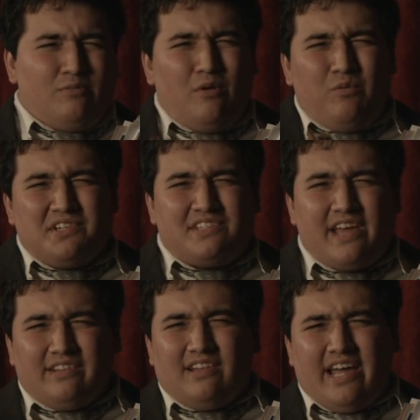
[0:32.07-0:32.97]
What was
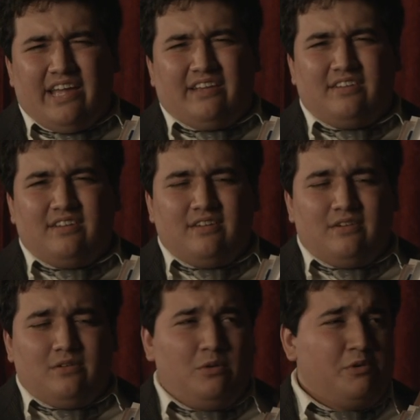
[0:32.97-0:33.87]
that like?
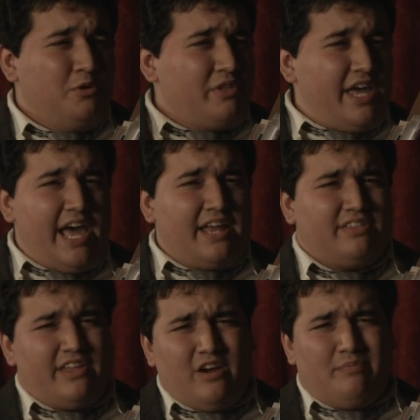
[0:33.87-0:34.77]
Who knew they had
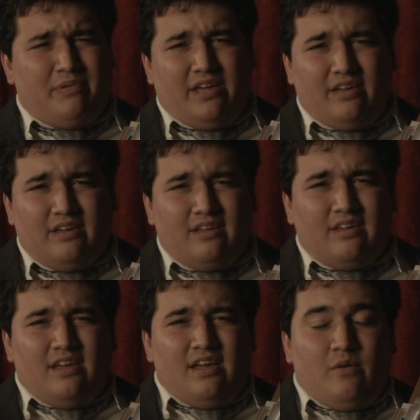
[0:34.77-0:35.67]
therapy?
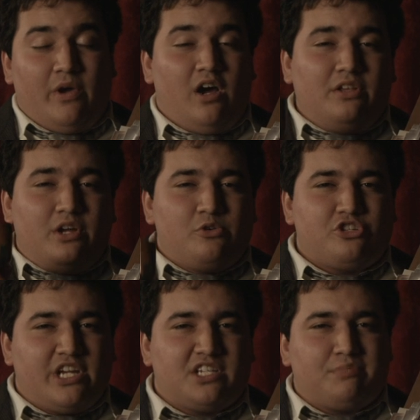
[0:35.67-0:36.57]
We all know
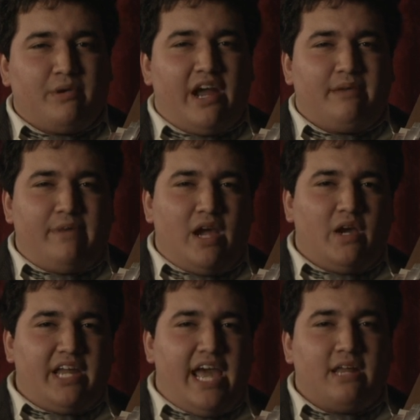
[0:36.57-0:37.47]
Shakespeare had
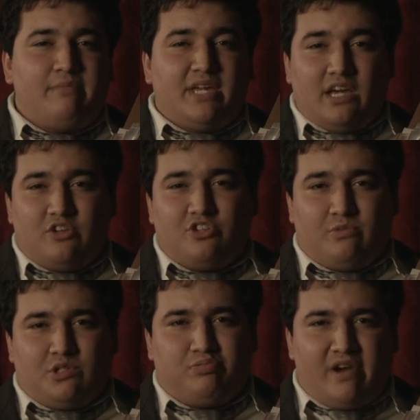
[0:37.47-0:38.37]
married Anne because she
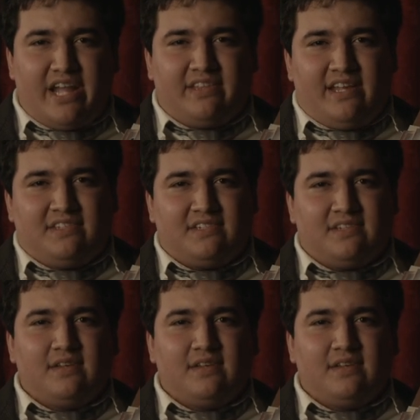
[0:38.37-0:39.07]
was pregnant,